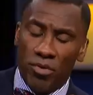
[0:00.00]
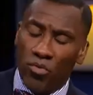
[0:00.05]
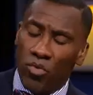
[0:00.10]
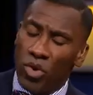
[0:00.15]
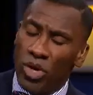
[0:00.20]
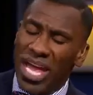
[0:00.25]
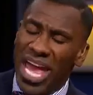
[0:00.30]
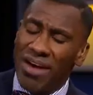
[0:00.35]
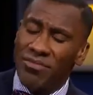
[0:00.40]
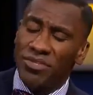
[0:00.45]
But
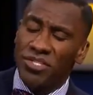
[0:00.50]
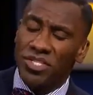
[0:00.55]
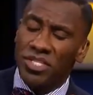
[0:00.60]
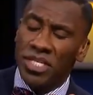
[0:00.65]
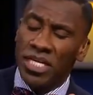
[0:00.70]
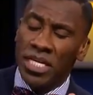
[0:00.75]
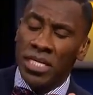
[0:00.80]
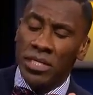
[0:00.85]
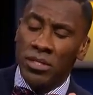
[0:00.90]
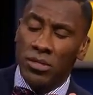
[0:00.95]
we haven't
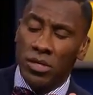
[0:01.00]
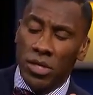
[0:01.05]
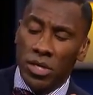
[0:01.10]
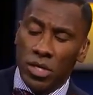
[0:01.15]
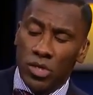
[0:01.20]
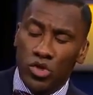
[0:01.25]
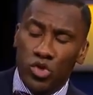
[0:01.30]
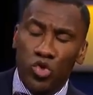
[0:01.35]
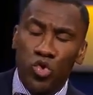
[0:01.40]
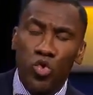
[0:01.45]
seen
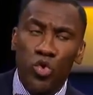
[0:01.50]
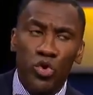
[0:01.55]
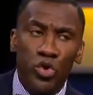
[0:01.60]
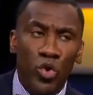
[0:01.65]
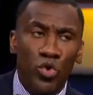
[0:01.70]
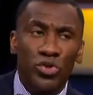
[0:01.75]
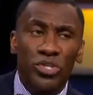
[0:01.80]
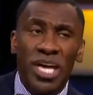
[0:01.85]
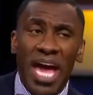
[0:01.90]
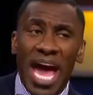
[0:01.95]
2 of
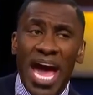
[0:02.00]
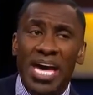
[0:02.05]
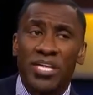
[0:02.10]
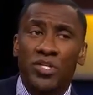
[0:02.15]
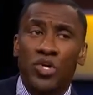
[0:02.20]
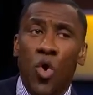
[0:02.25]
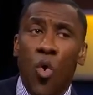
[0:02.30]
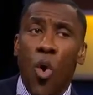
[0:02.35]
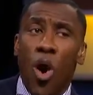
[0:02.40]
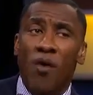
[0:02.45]
those
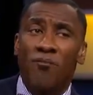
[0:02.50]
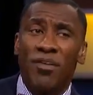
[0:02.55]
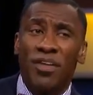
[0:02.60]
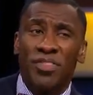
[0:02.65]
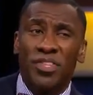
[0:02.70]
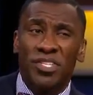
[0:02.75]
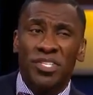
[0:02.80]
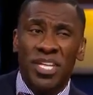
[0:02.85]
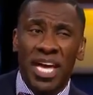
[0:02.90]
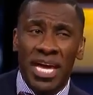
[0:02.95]
guys go off
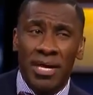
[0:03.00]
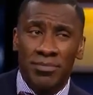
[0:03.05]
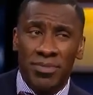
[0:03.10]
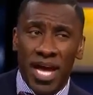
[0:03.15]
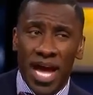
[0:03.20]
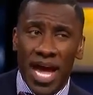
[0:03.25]
at the same